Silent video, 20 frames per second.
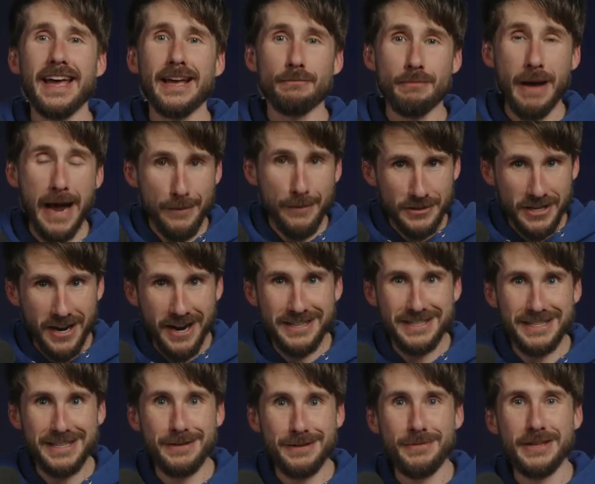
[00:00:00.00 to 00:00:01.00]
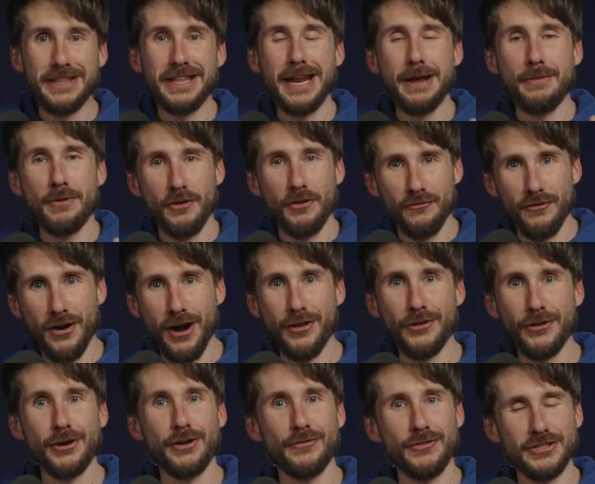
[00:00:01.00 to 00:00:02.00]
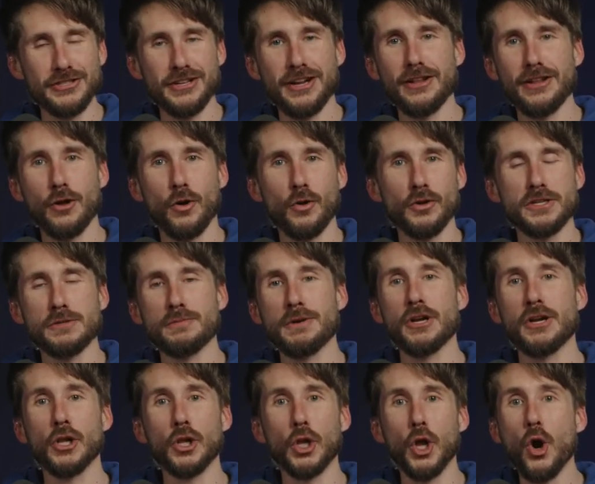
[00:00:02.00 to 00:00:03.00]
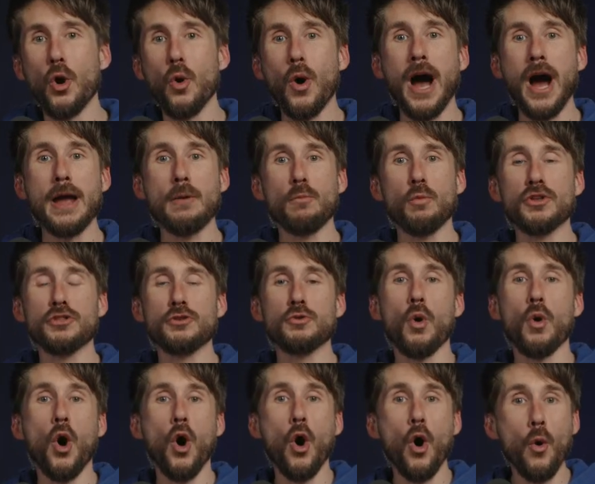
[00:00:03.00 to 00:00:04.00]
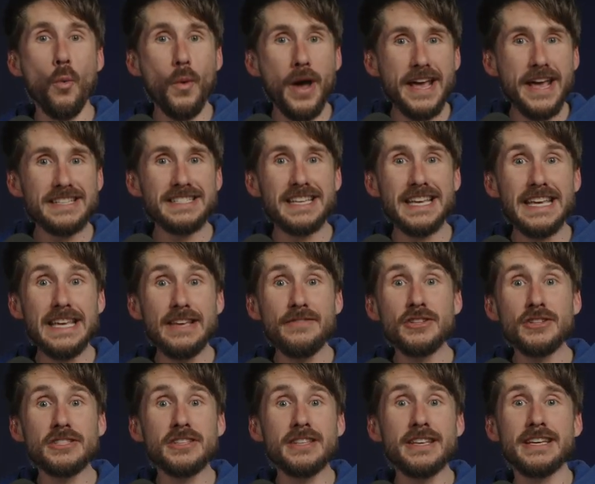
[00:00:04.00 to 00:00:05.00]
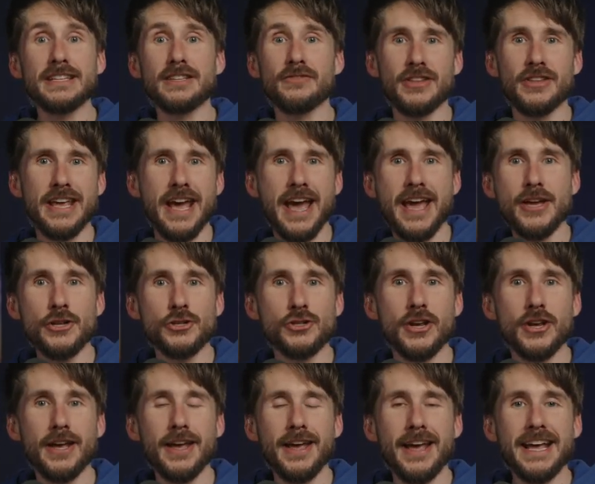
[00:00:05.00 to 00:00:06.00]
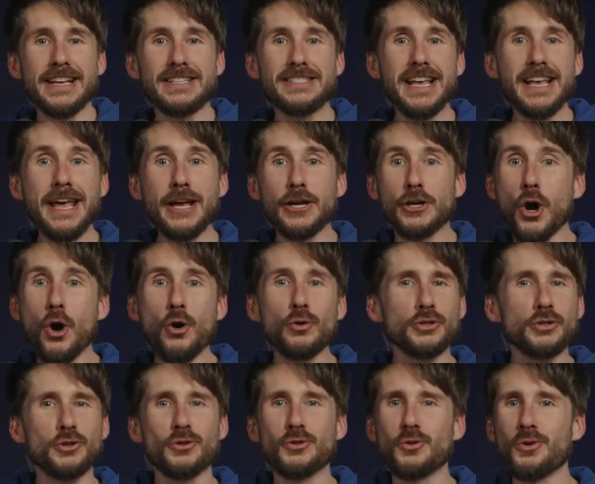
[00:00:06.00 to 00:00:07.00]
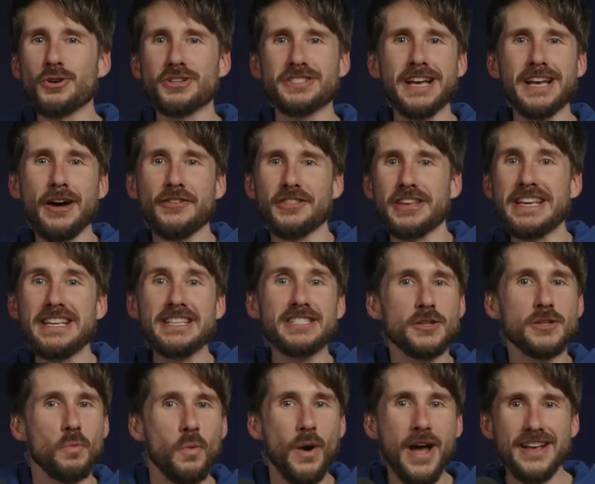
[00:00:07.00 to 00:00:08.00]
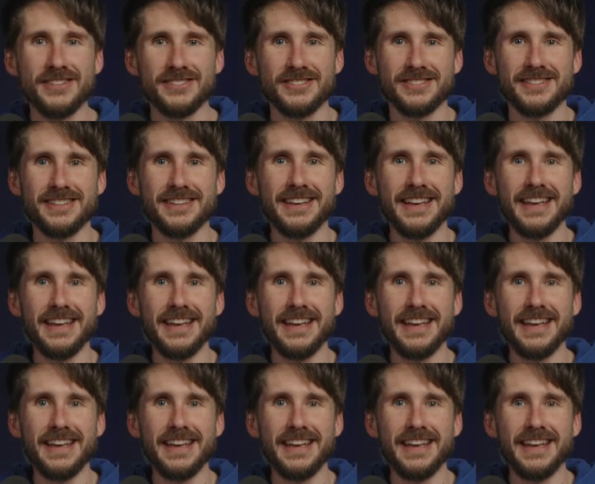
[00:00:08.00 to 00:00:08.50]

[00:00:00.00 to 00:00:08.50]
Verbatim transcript: baptizing them in the name of the Father and of the Son and the Holy Spirit. lo, I am with you always, even to the end of the age. It's saying, Go to the north, south, east, and west,